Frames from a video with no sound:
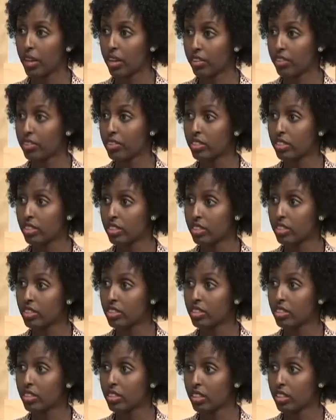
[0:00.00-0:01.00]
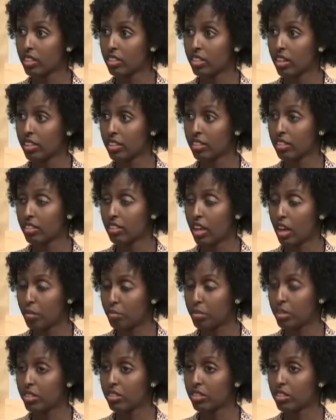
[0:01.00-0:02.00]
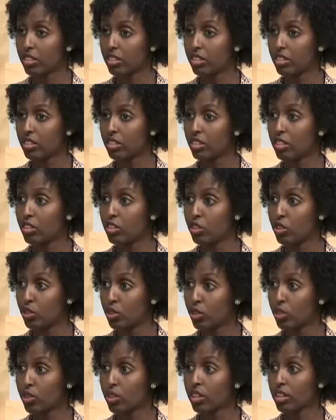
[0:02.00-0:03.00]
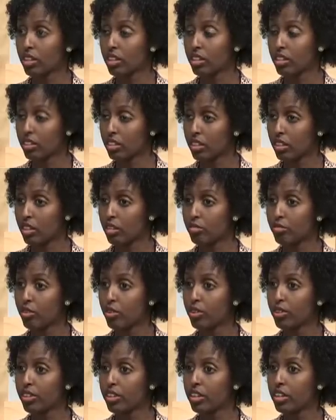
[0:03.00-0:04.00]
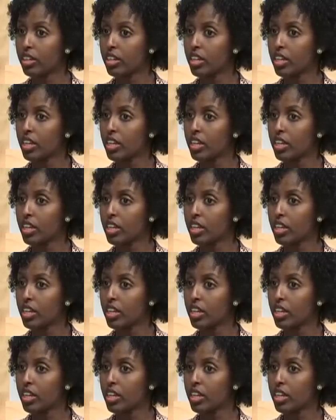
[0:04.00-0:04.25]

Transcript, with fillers: other studies that happened in New York and California,